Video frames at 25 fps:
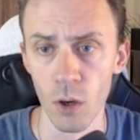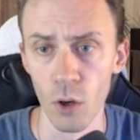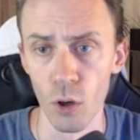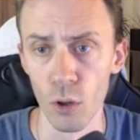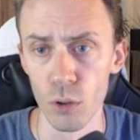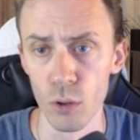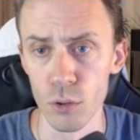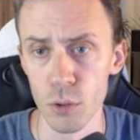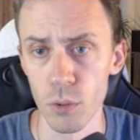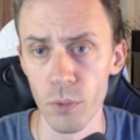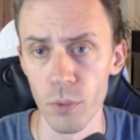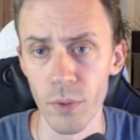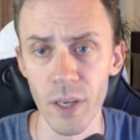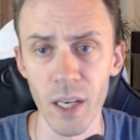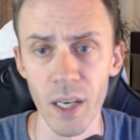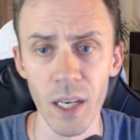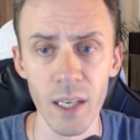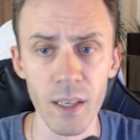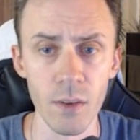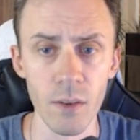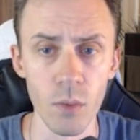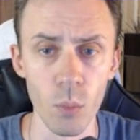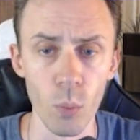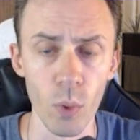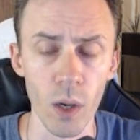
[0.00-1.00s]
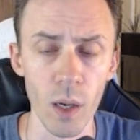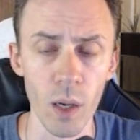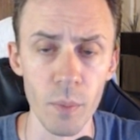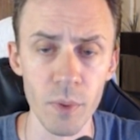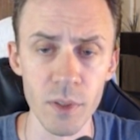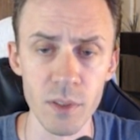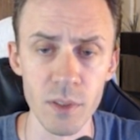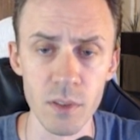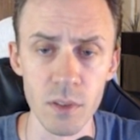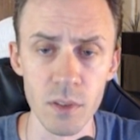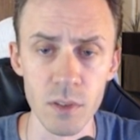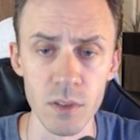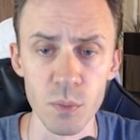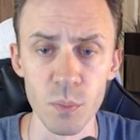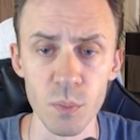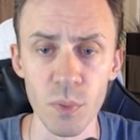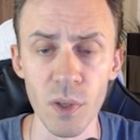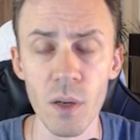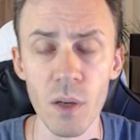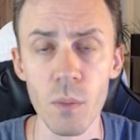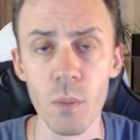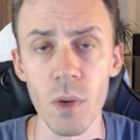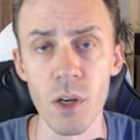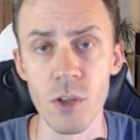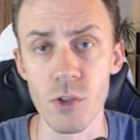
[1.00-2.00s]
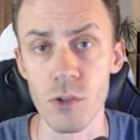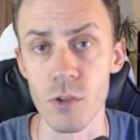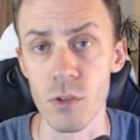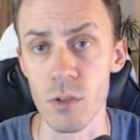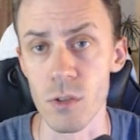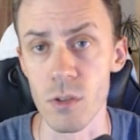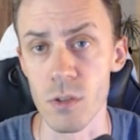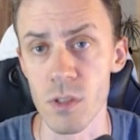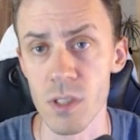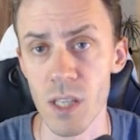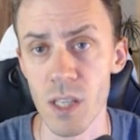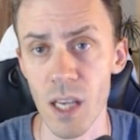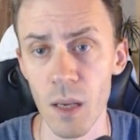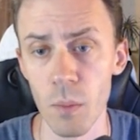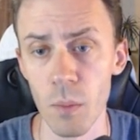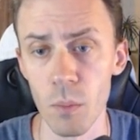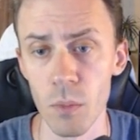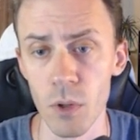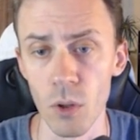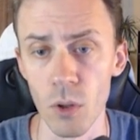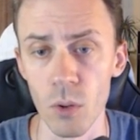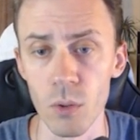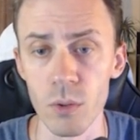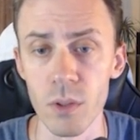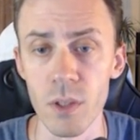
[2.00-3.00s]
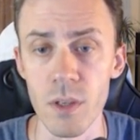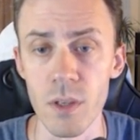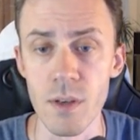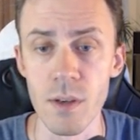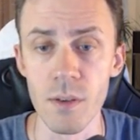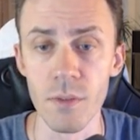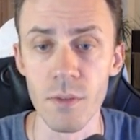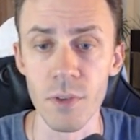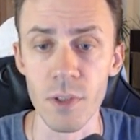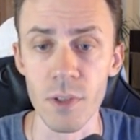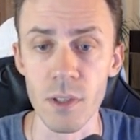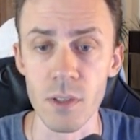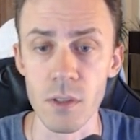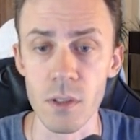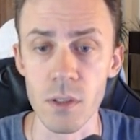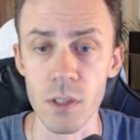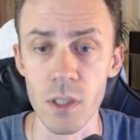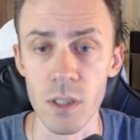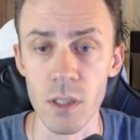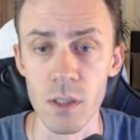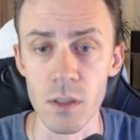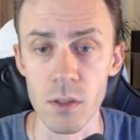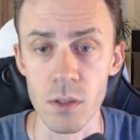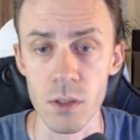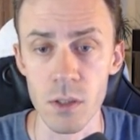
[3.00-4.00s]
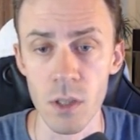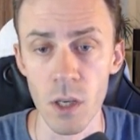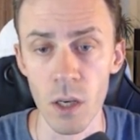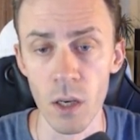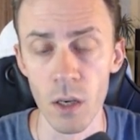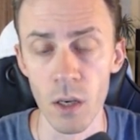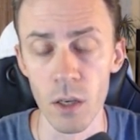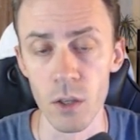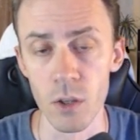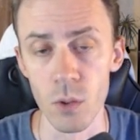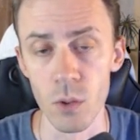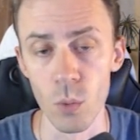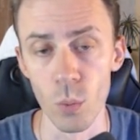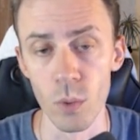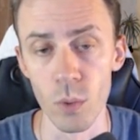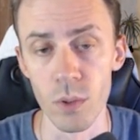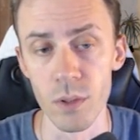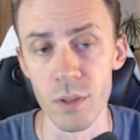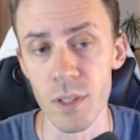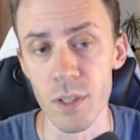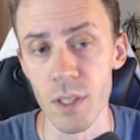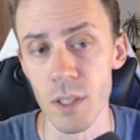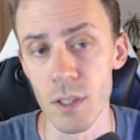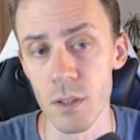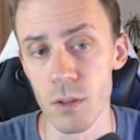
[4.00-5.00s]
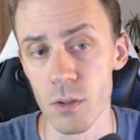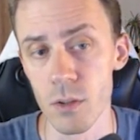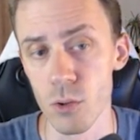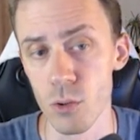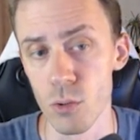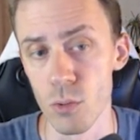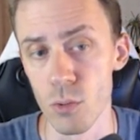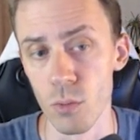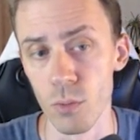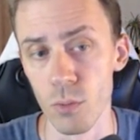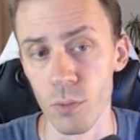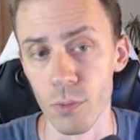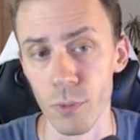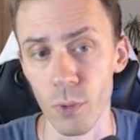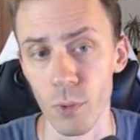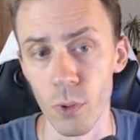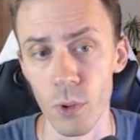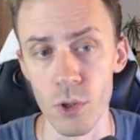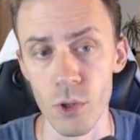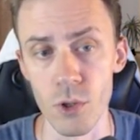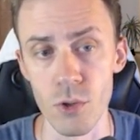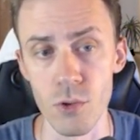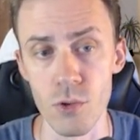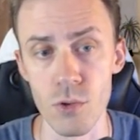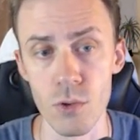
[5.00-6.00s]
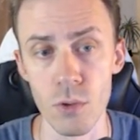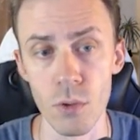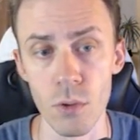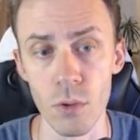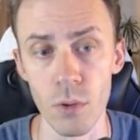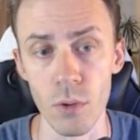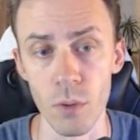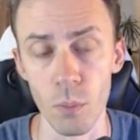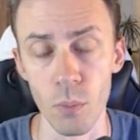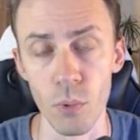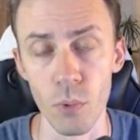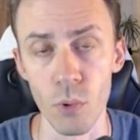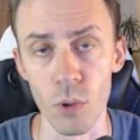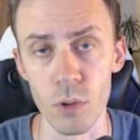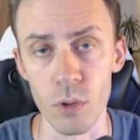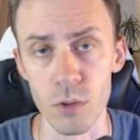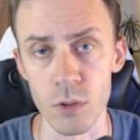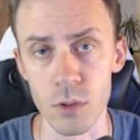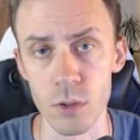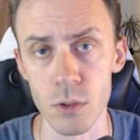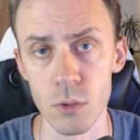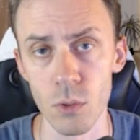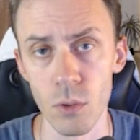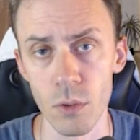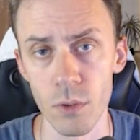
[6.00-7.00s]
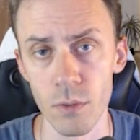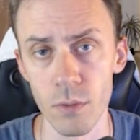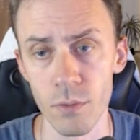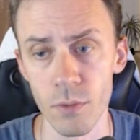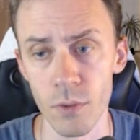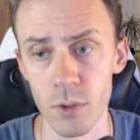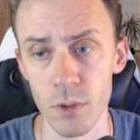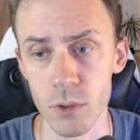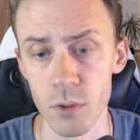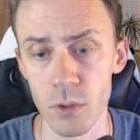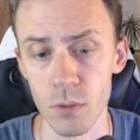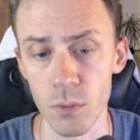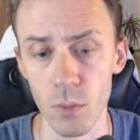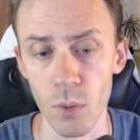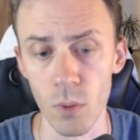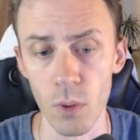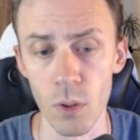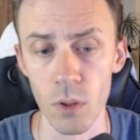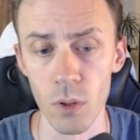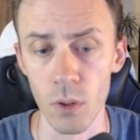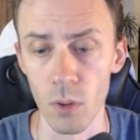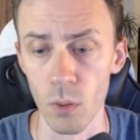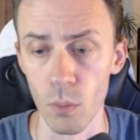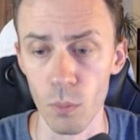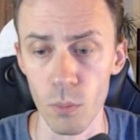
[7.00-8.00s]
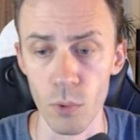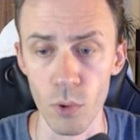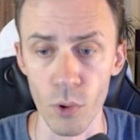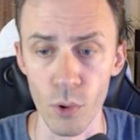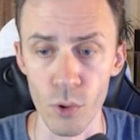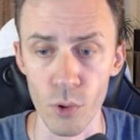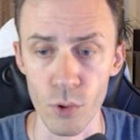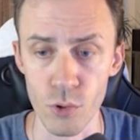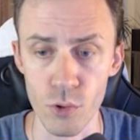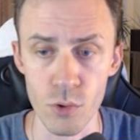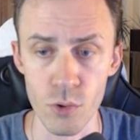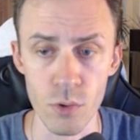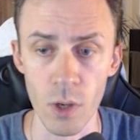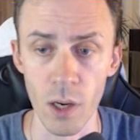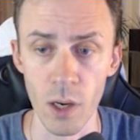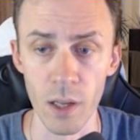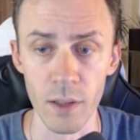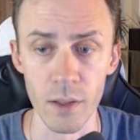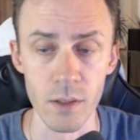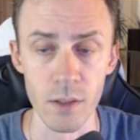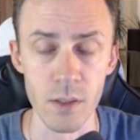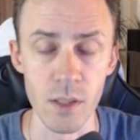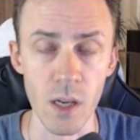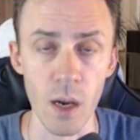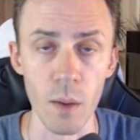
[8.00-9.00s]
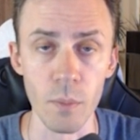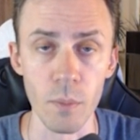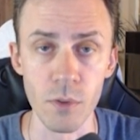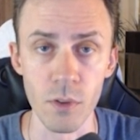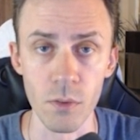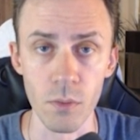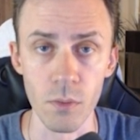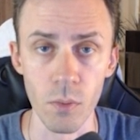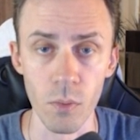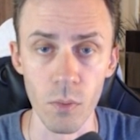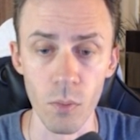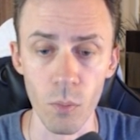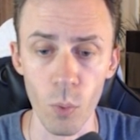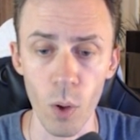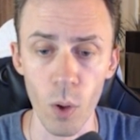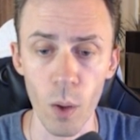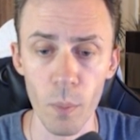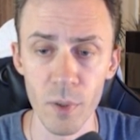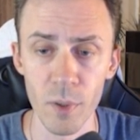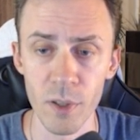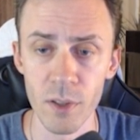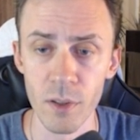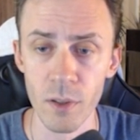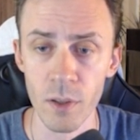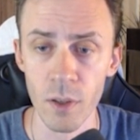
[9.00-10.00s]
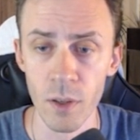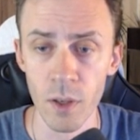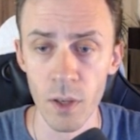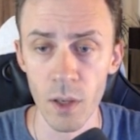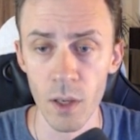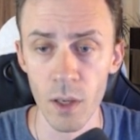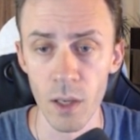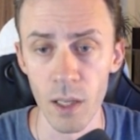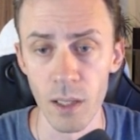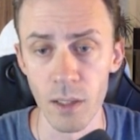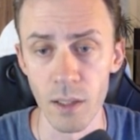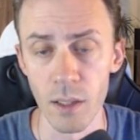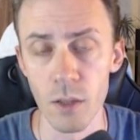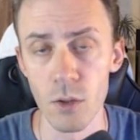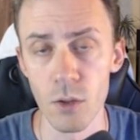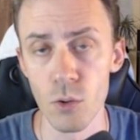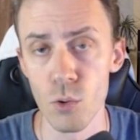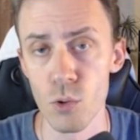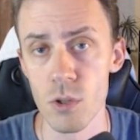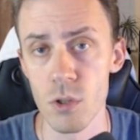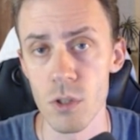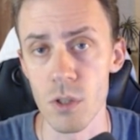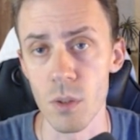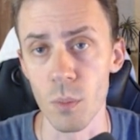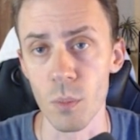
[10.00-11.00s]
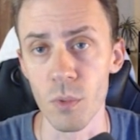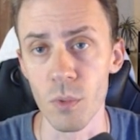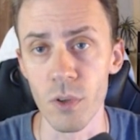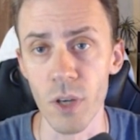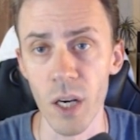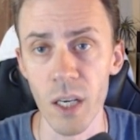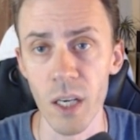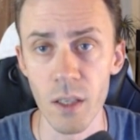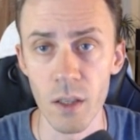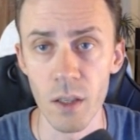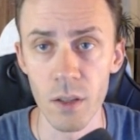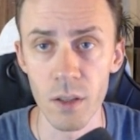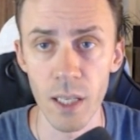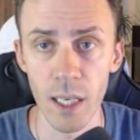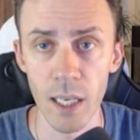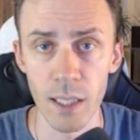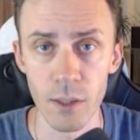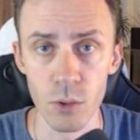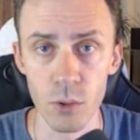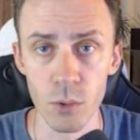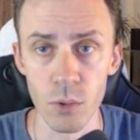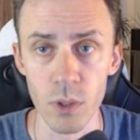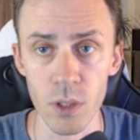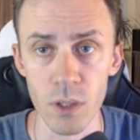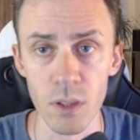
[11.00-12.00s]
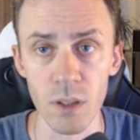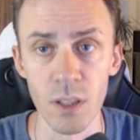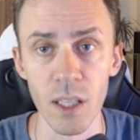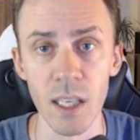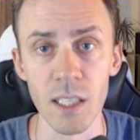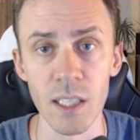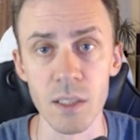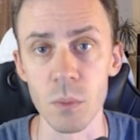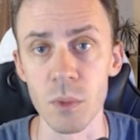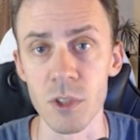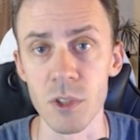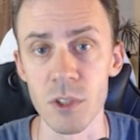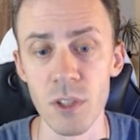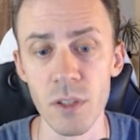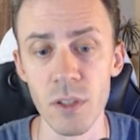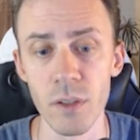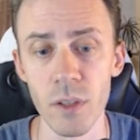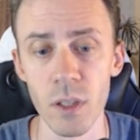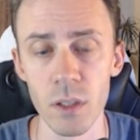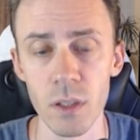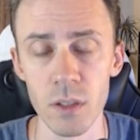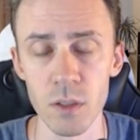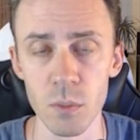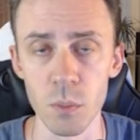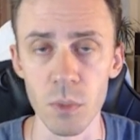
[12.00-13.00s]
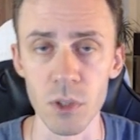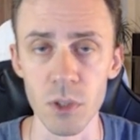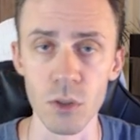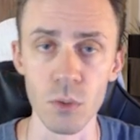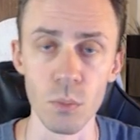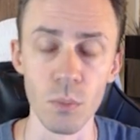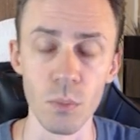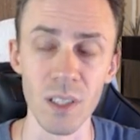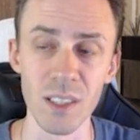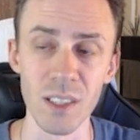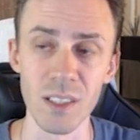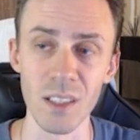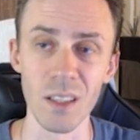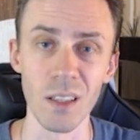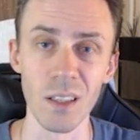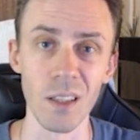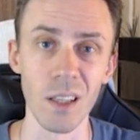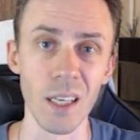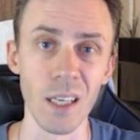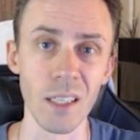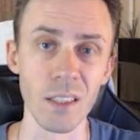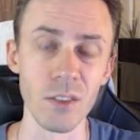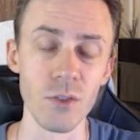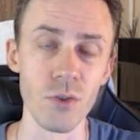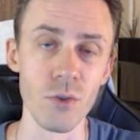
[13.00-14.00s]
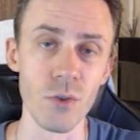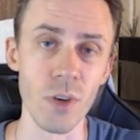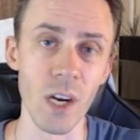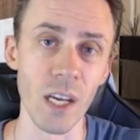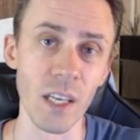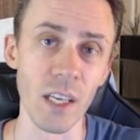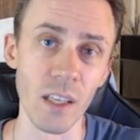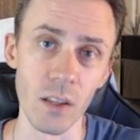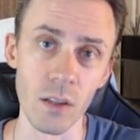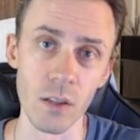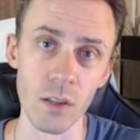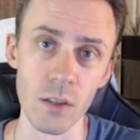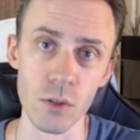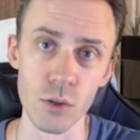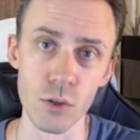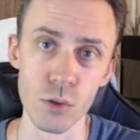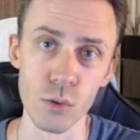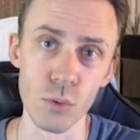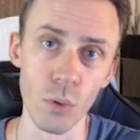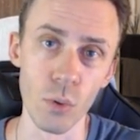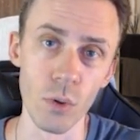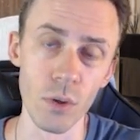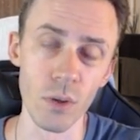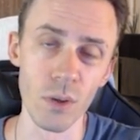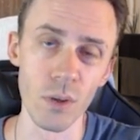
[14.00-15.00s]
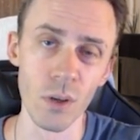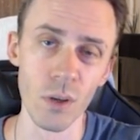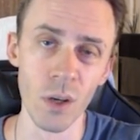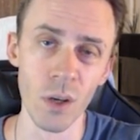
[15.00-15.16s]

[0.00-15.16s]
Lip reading: Also regarding weapons, it's pretty much the same. The only difference is you will need to forge the bronze sword first of all, or bronze other types of weapon, and then you just upgrading that. You need less materials, but you basically like dragging the sword